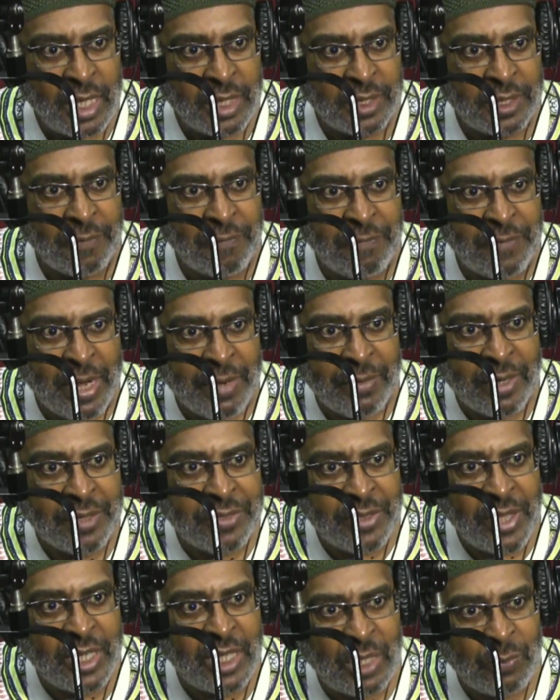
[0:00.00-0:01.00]
The very
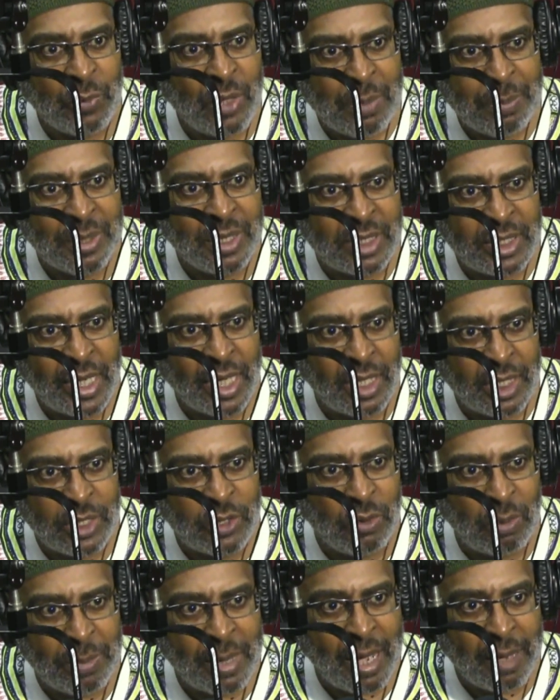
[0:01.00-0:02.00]
thing that we've been telling
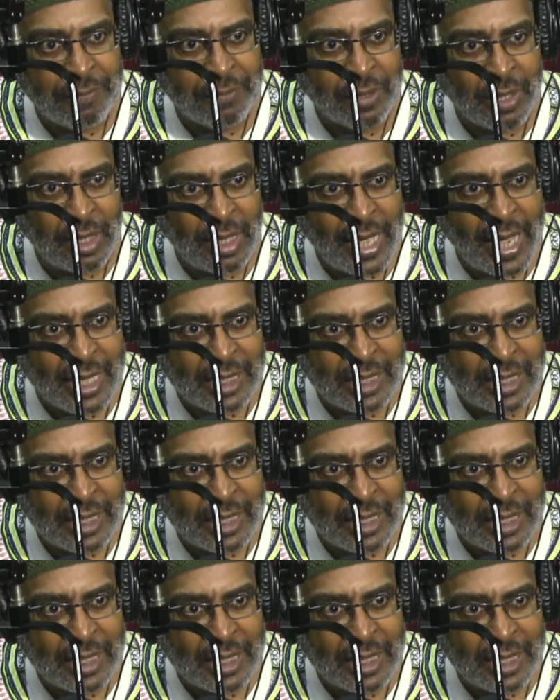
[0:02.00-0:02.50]
you about for the last